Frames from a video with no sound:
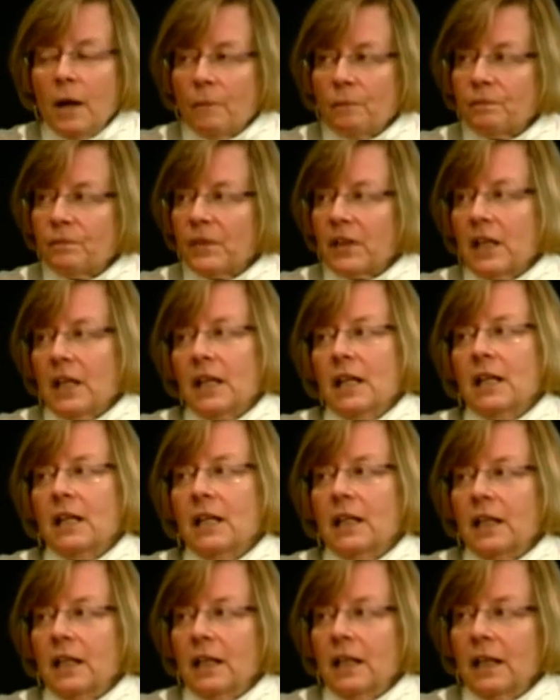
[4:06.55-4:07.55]
he would only go for
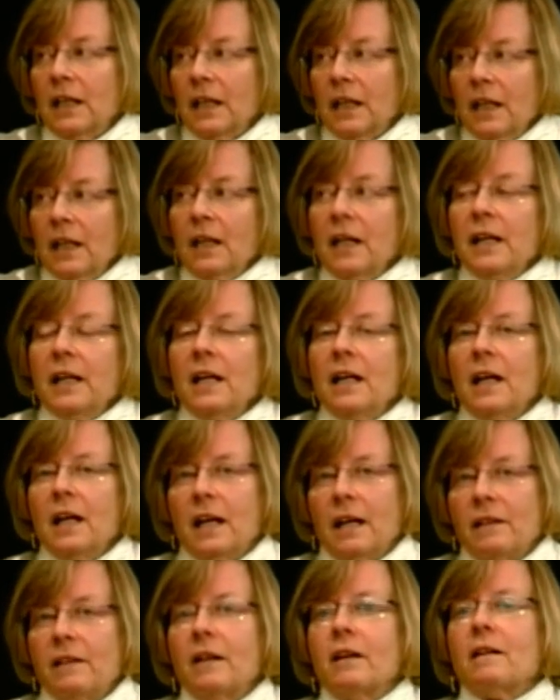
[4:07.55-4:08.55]
a few days, he, and he
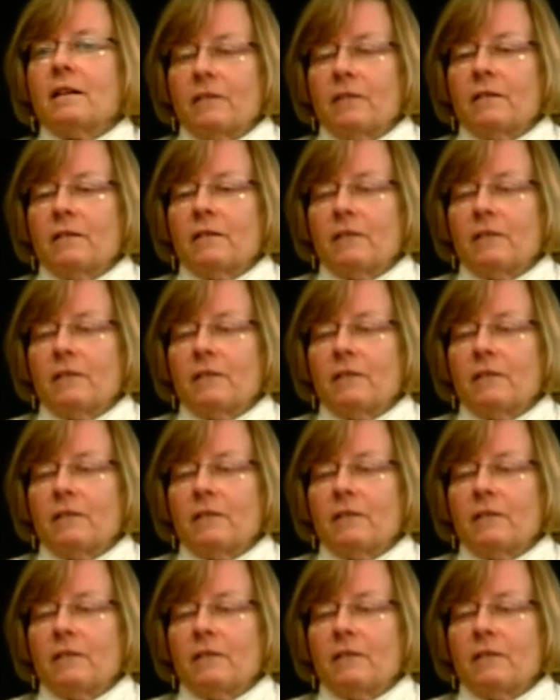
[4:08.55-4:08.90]
stayed. The, the,